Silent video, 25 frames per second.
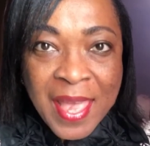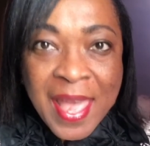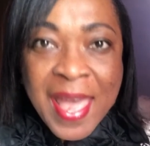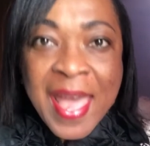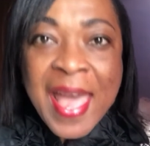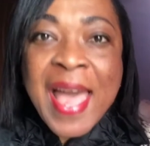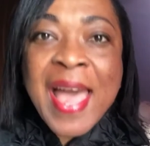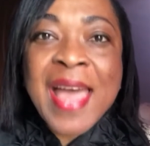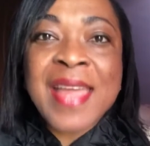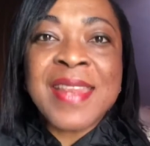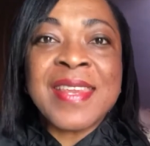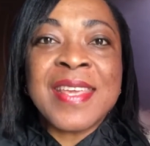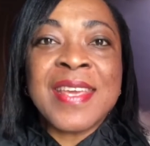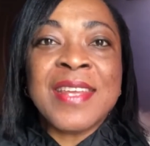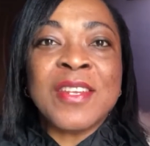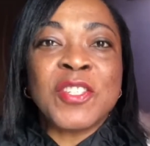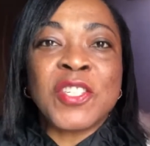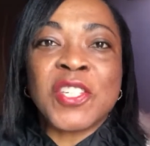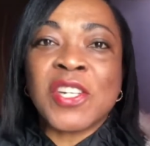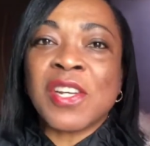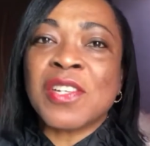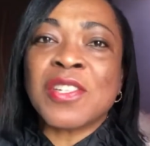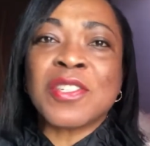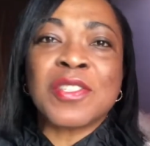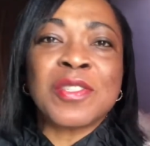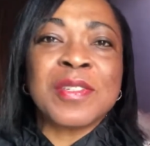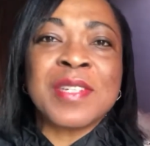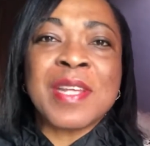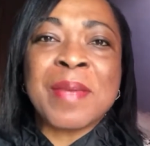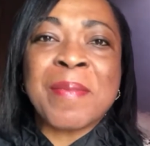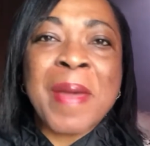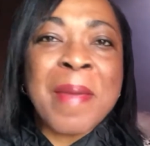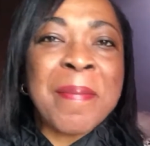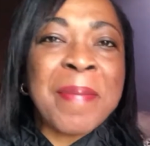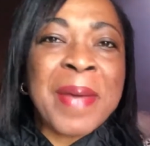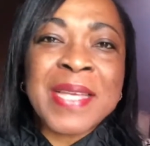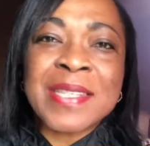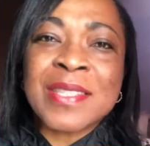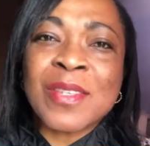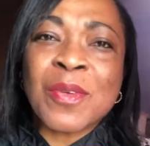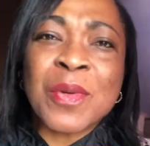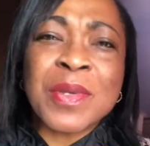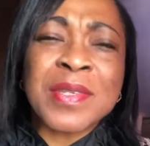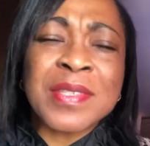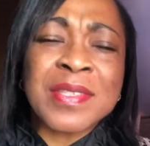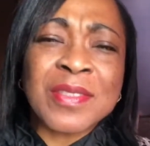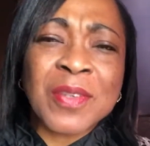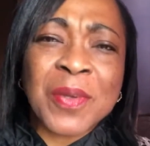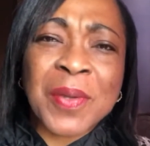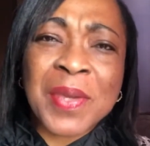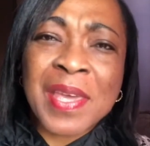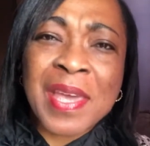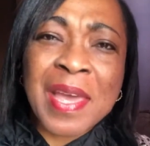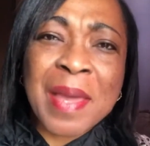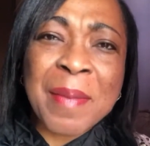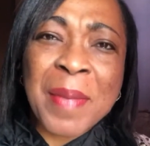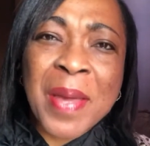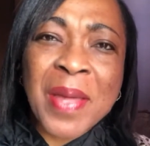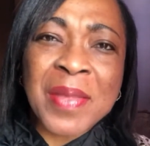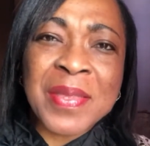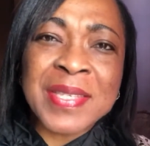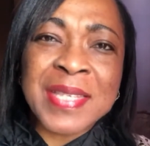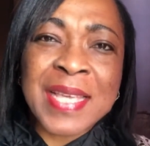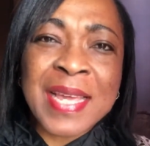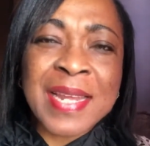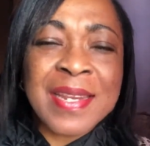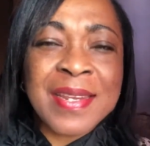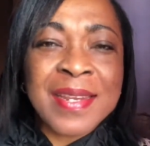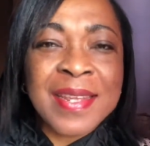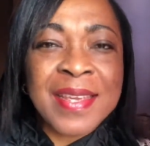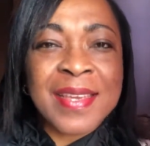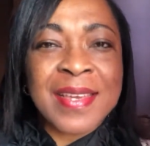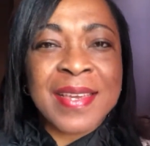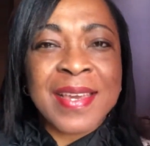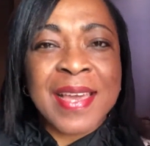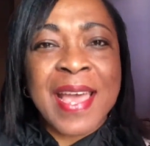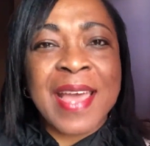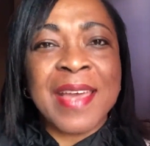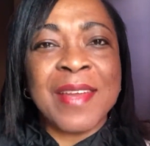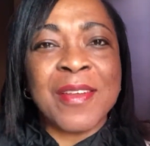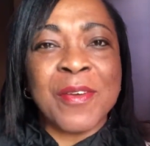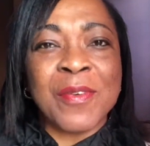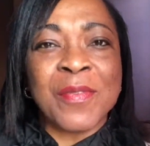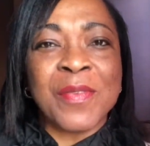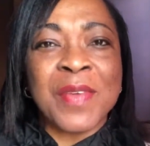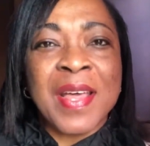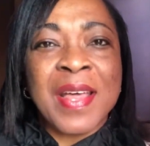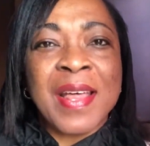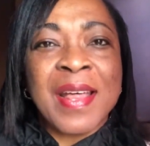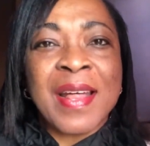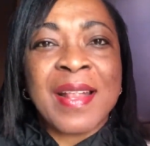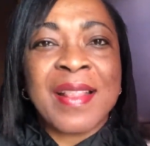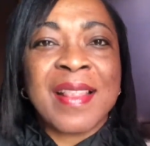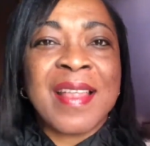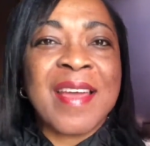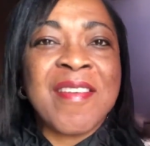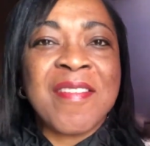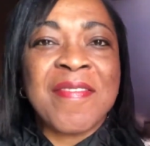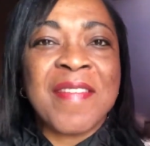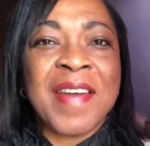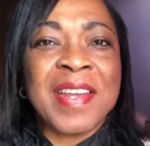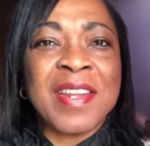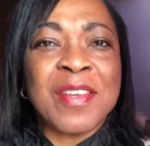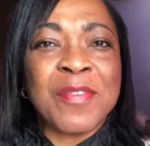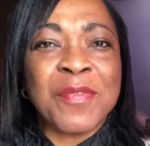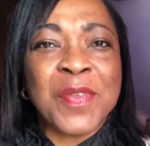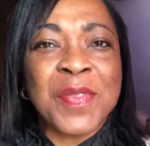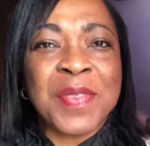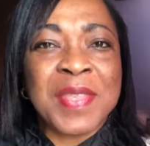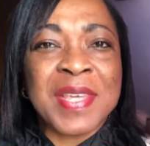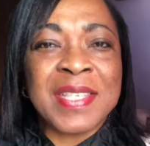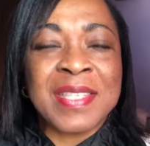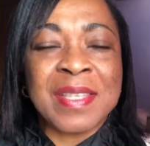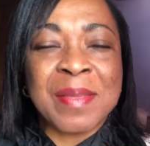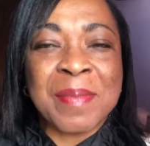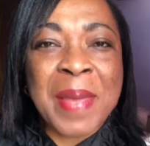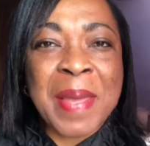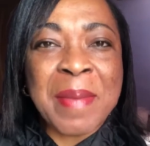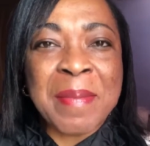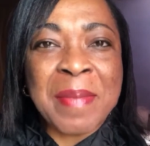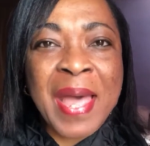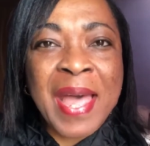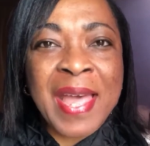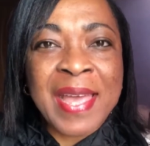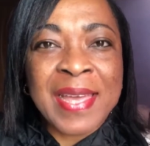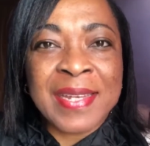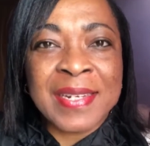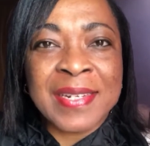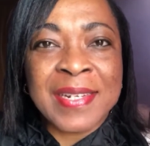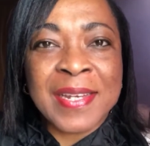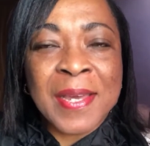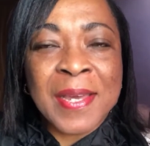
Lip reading: And in church today, my pastor was talking about this and it kind of clarified a few things in my mind.